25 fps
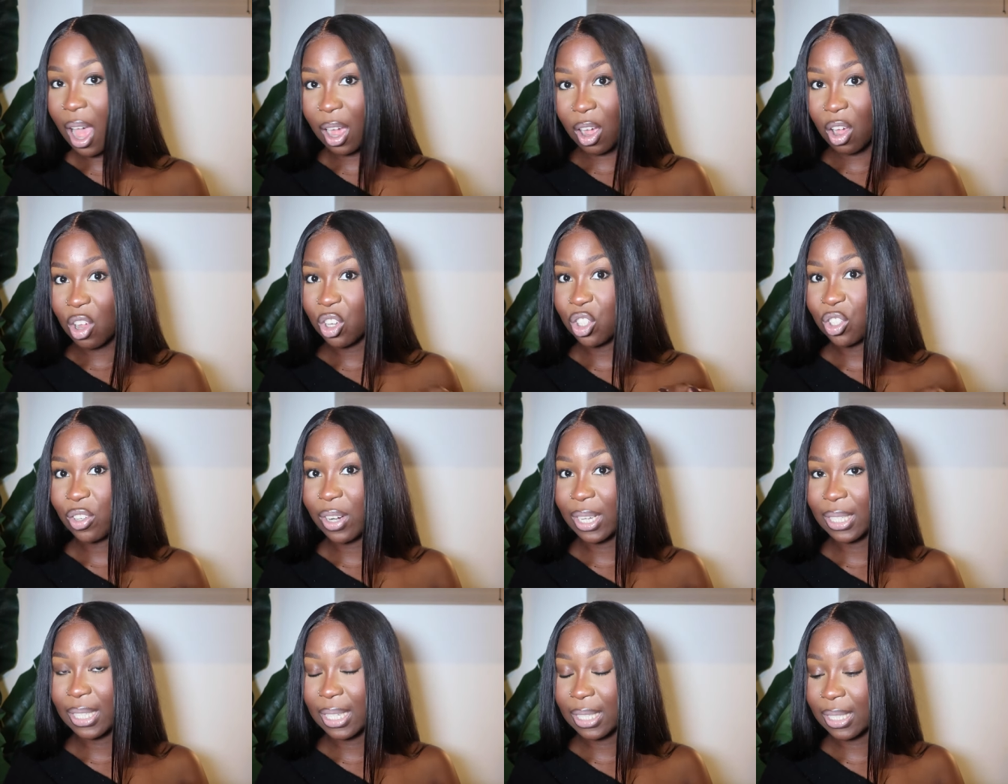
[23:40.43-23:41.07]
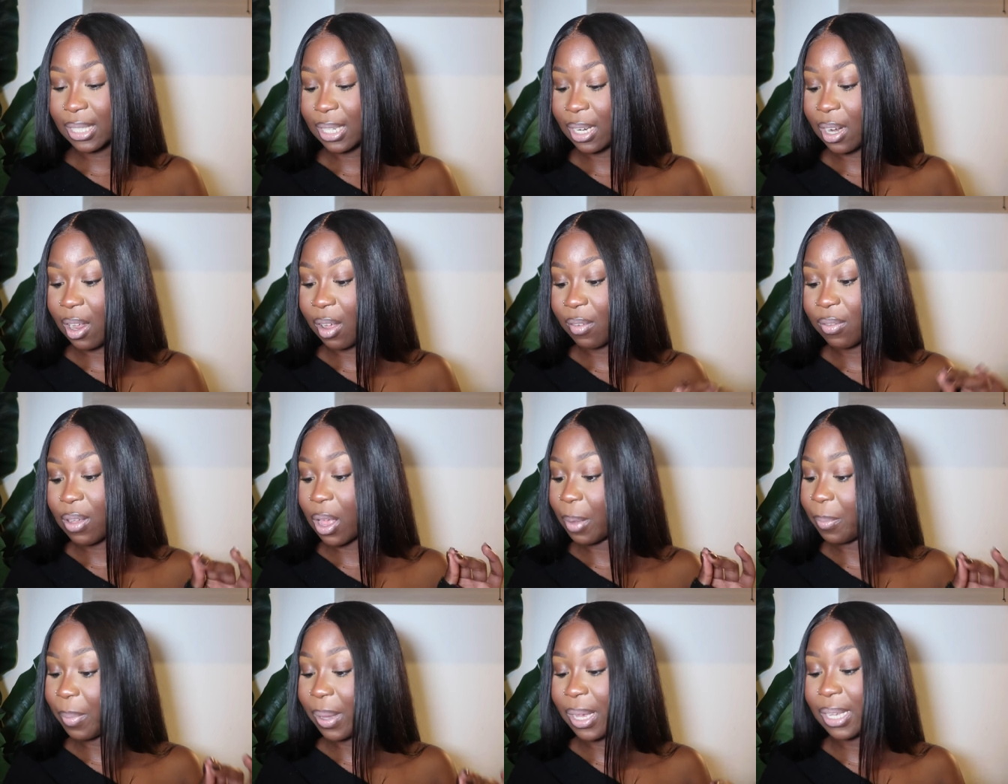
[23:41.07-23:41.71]
I can't stress this
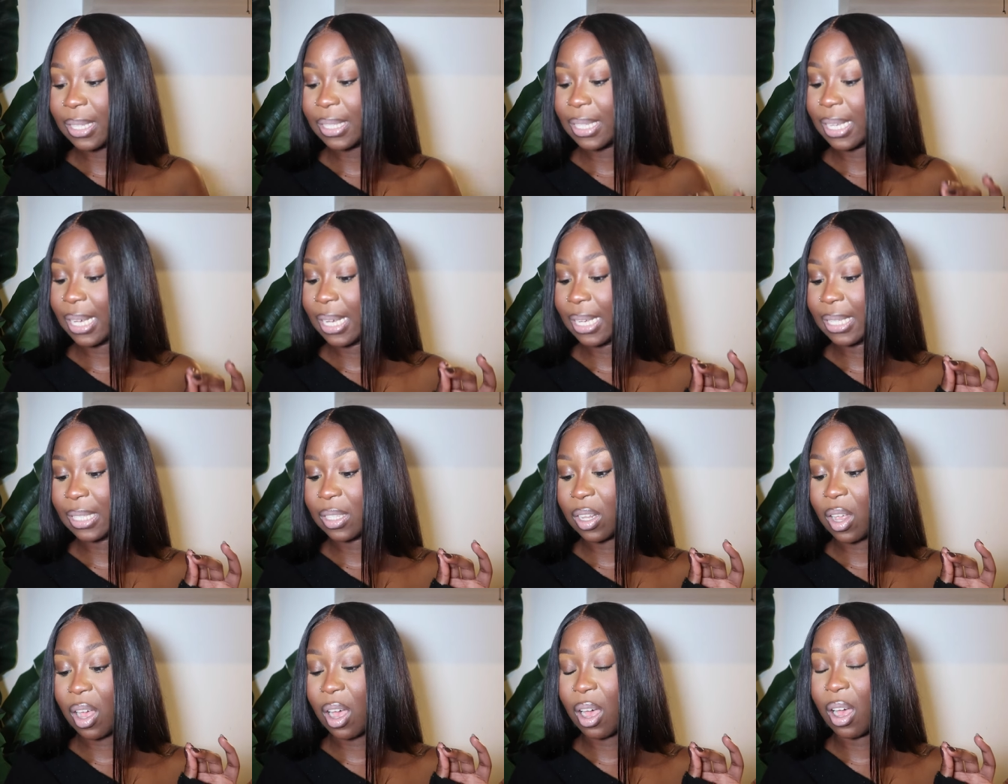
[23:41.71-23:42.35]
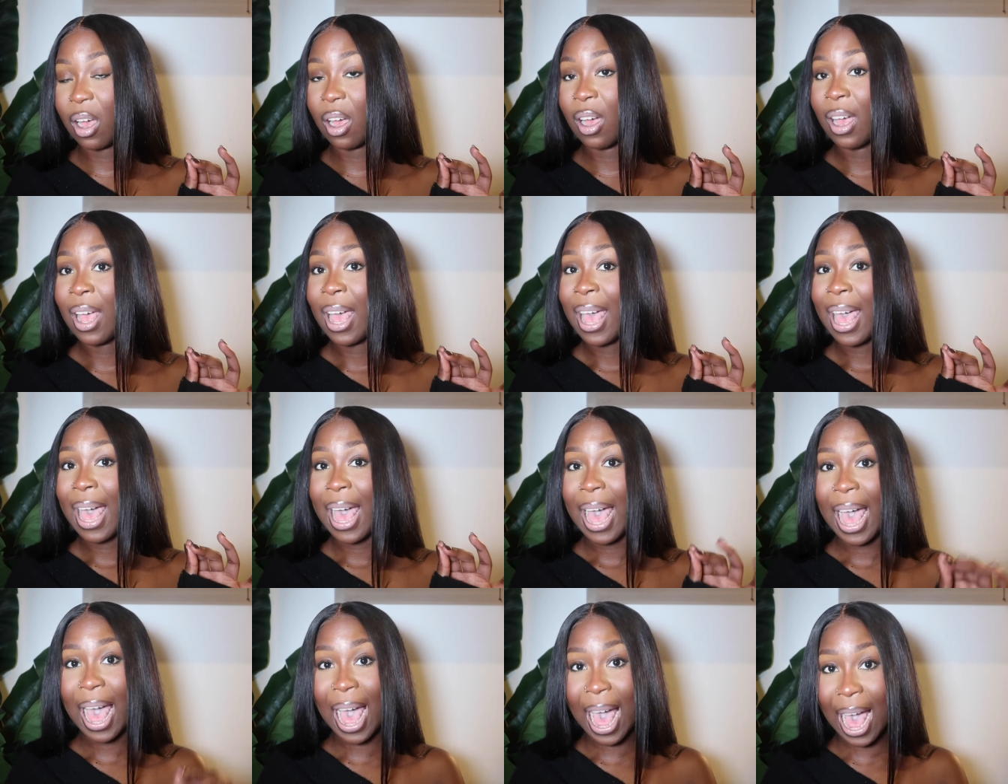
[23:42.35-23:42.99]
enough, her pieces are
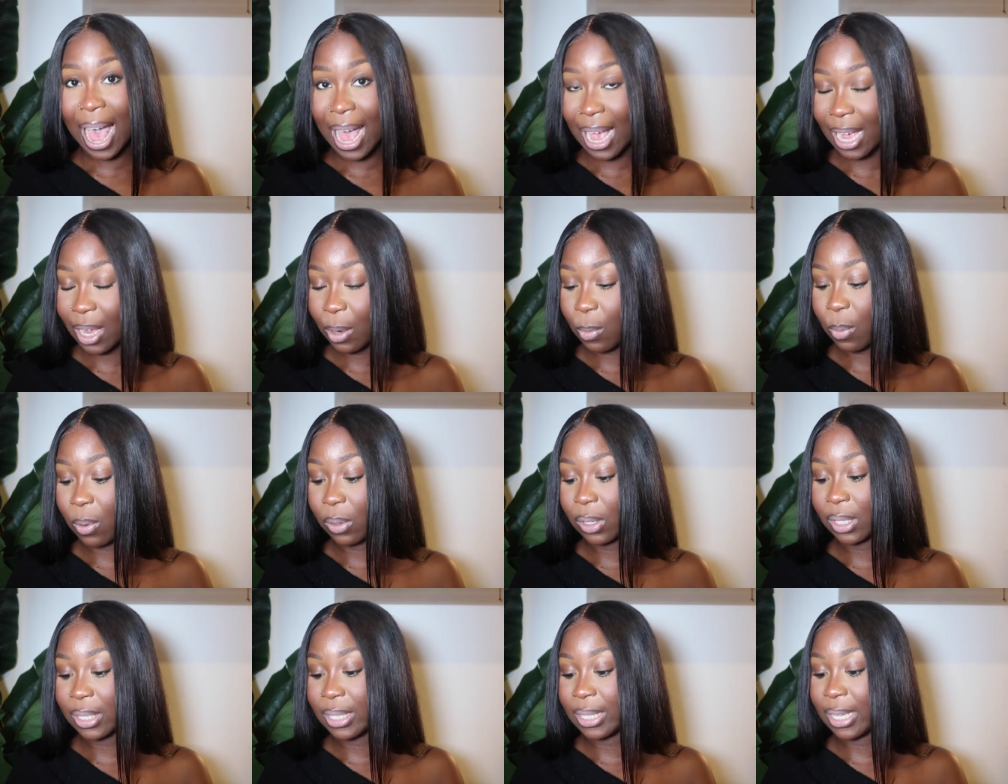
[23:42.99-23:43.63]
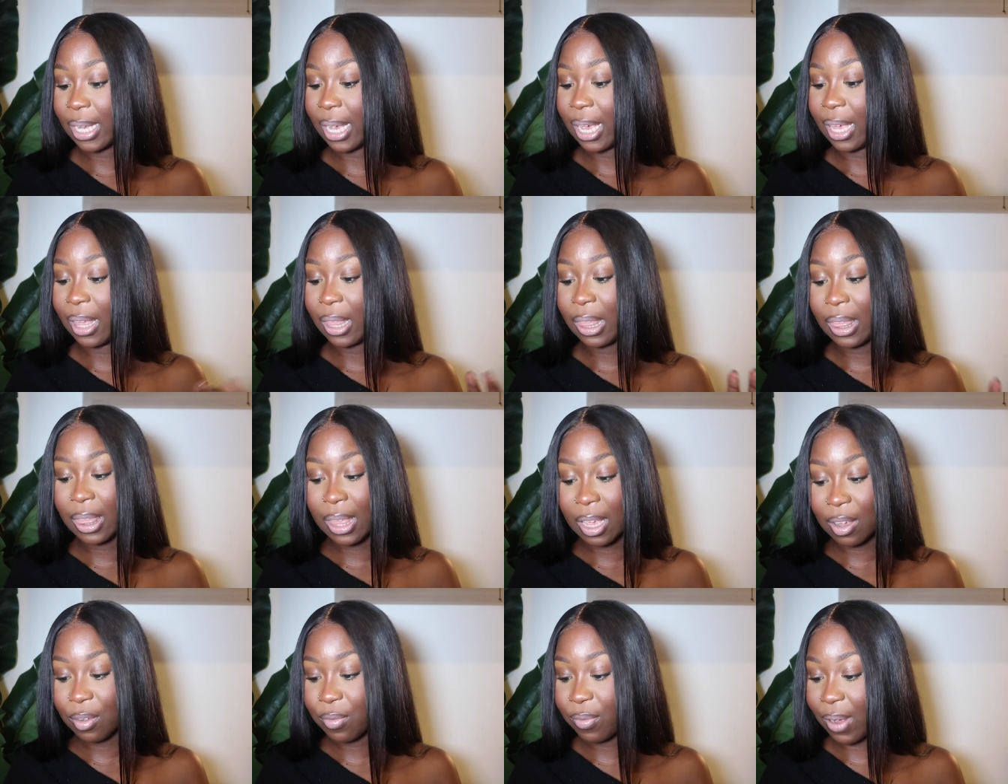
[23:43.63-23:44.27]
high quality,
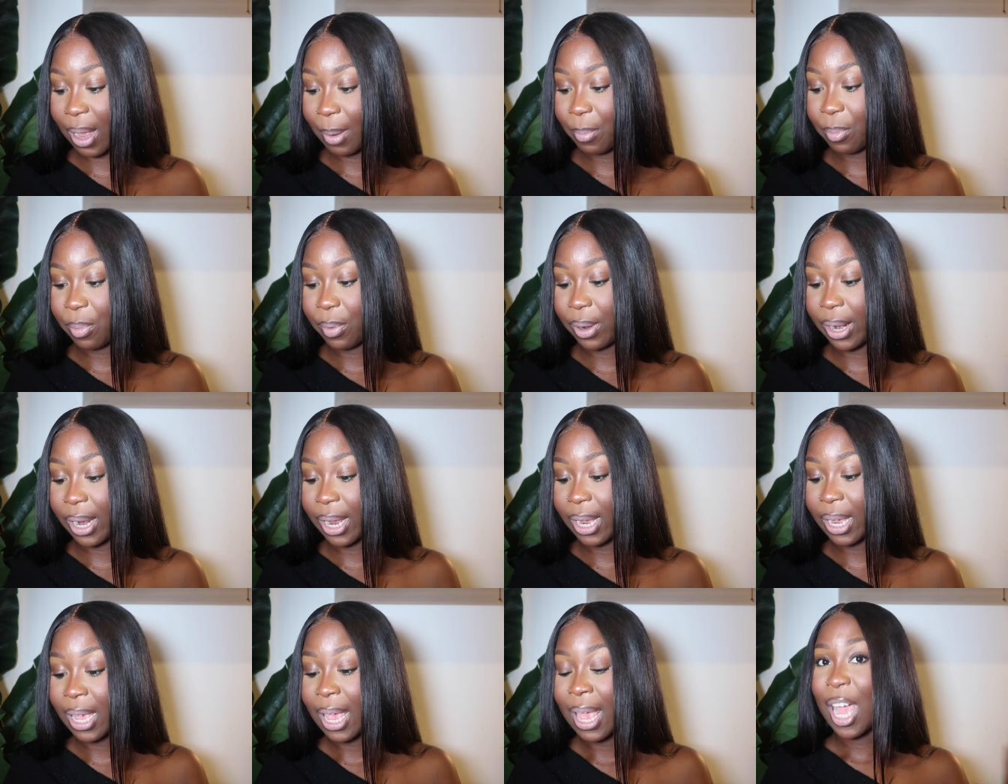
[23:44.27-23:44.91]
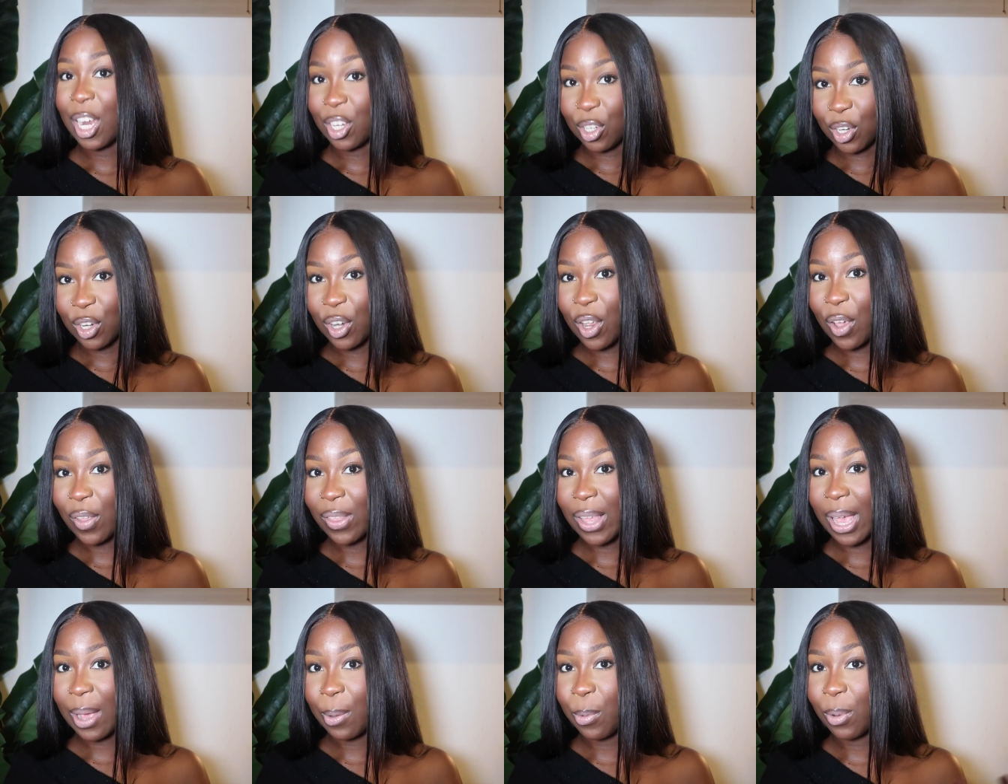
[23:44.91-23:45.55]
thick fabric, and you
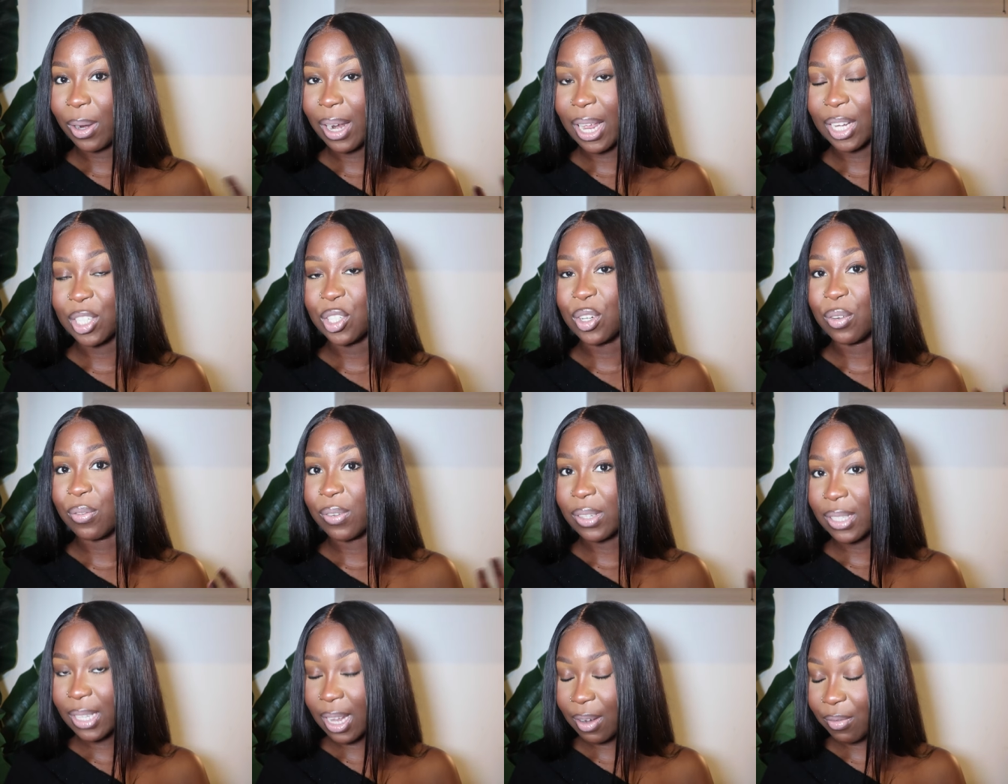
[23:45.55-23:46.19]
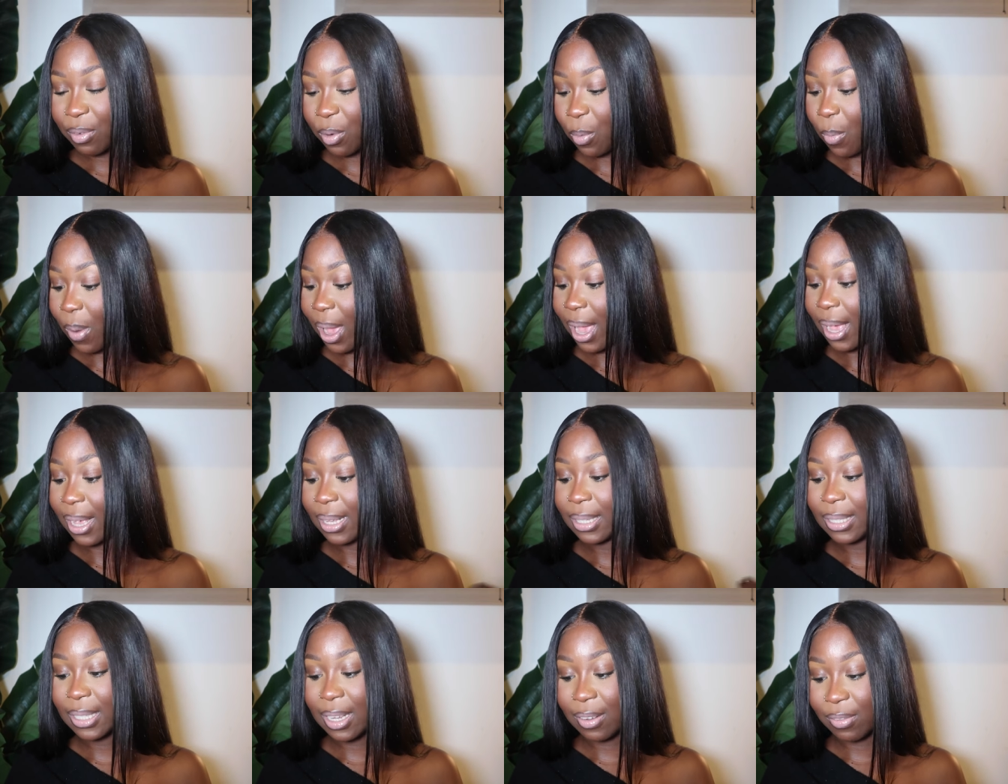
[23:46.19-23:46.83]
know that it will last you for several
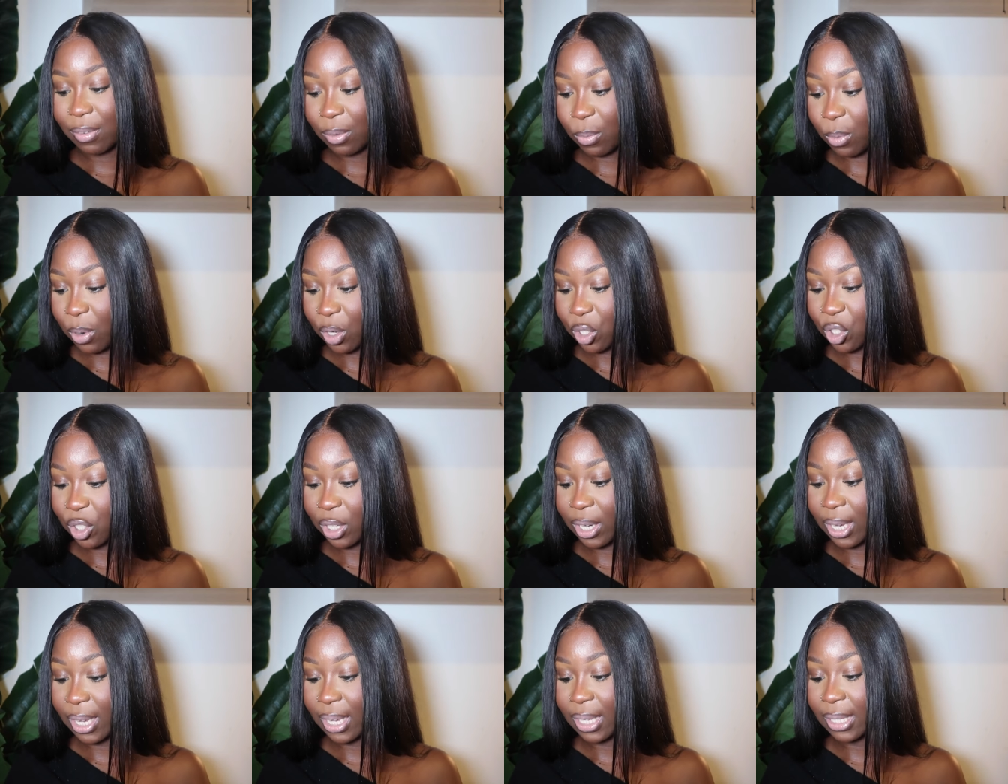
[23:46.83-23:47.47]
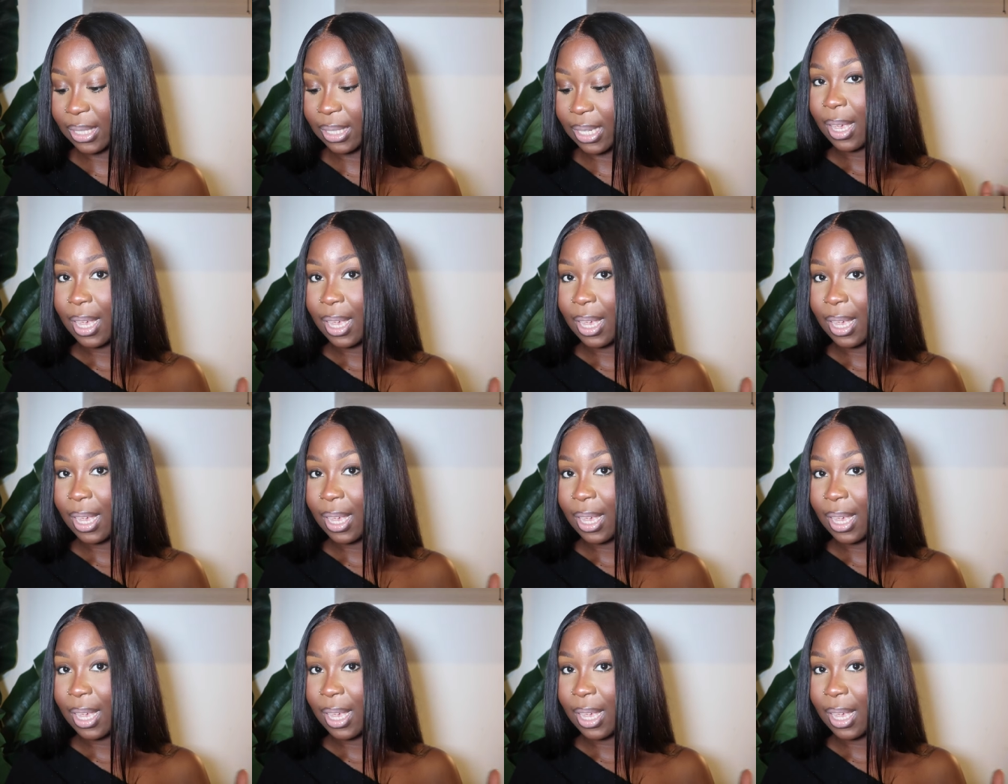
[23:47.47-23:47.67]
wears, several washes.